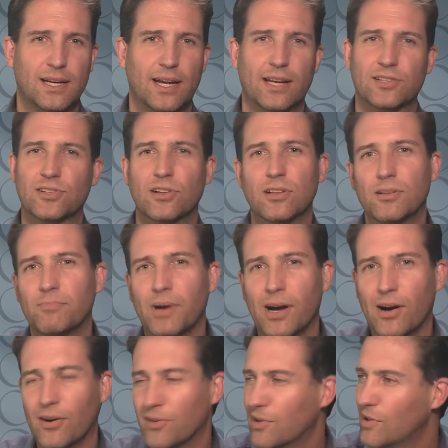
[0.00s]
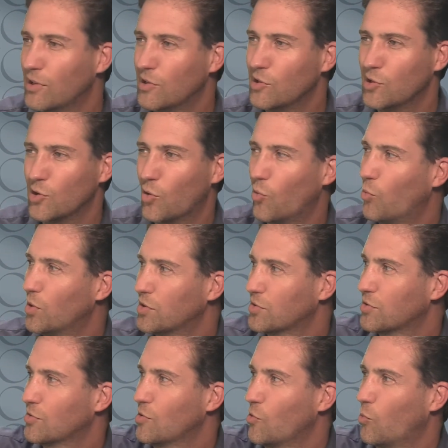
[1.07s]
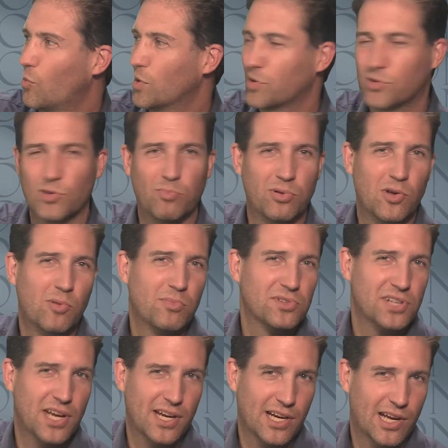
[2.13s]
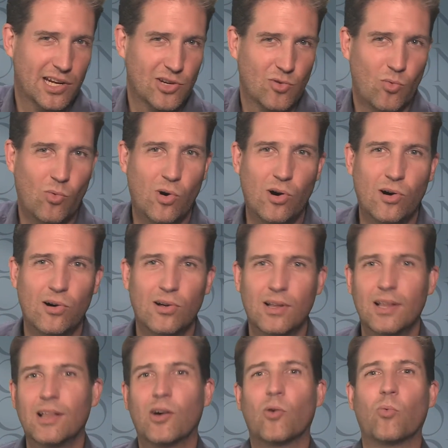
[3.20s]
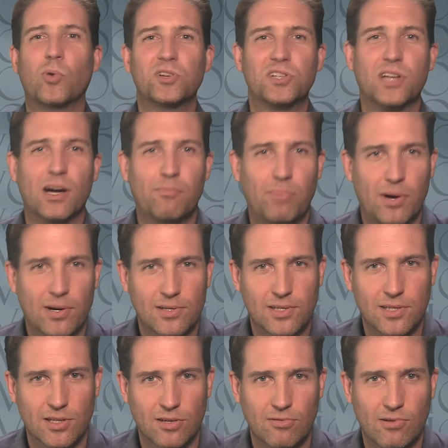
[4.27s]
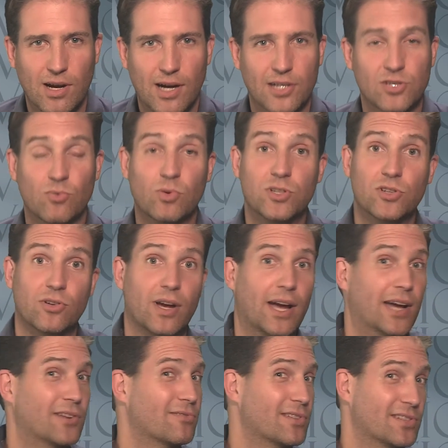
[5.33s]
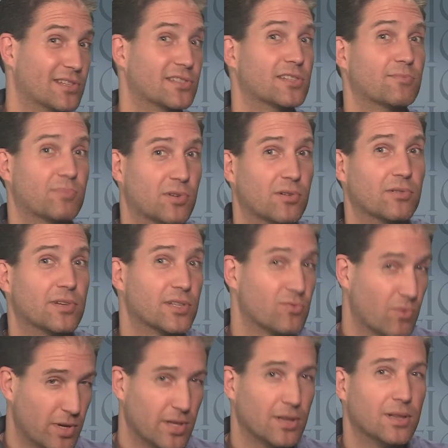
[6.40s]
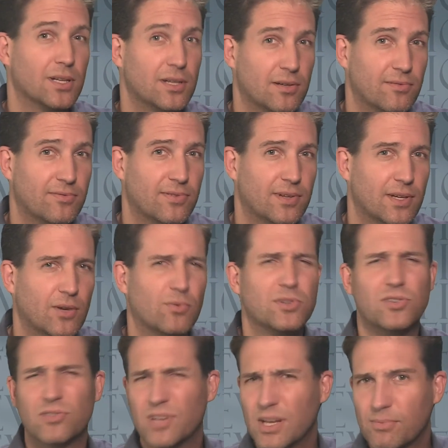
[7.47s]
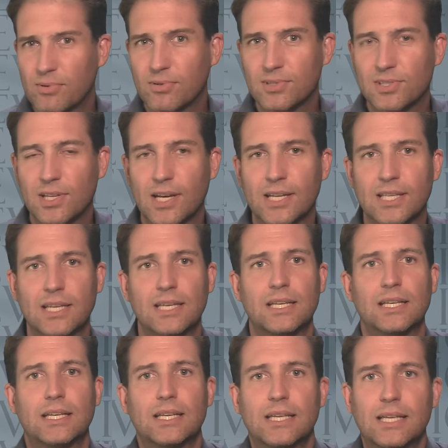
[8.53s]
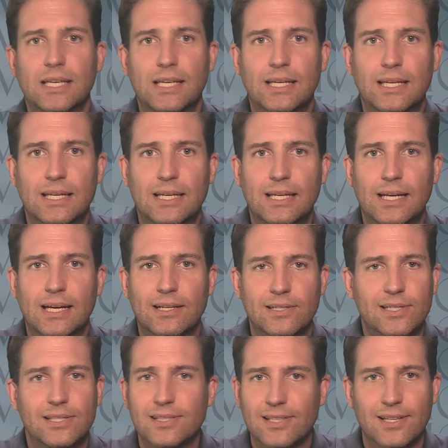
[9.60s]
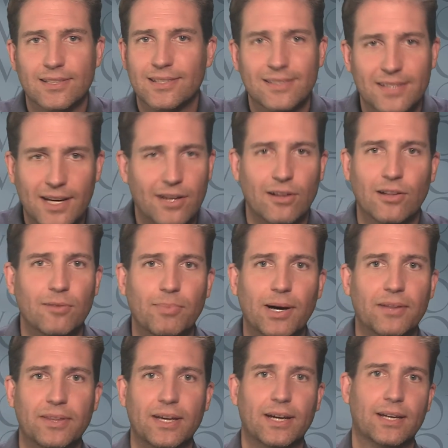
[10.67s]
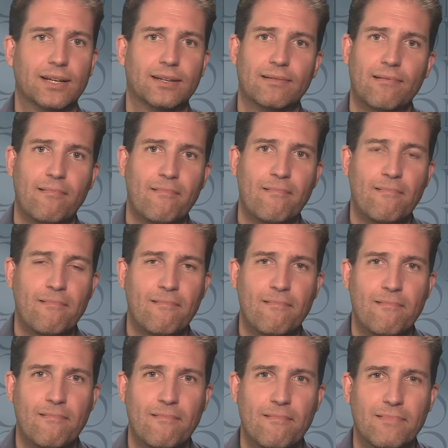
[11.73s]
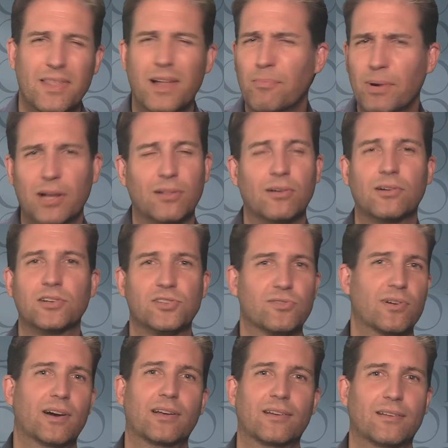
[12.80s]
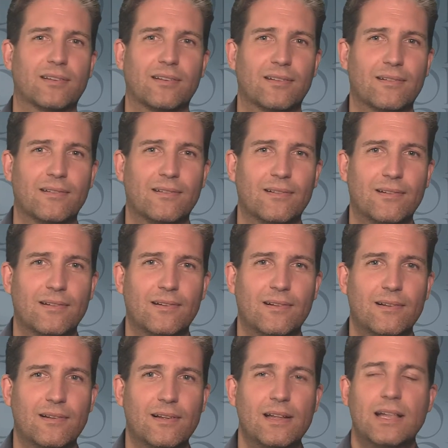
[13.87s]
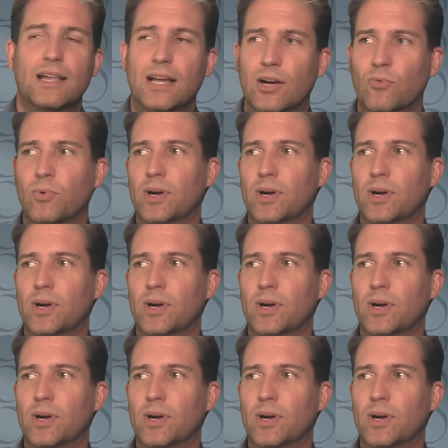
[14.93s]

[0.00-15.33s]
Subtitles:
and it's all about, you know, what diplomas hang on your wall, what you got parked in the garage, what your address and zip code is, where you live, what your neighborhood's like. And Jesus says, it's not all about that. Not by a long shot. And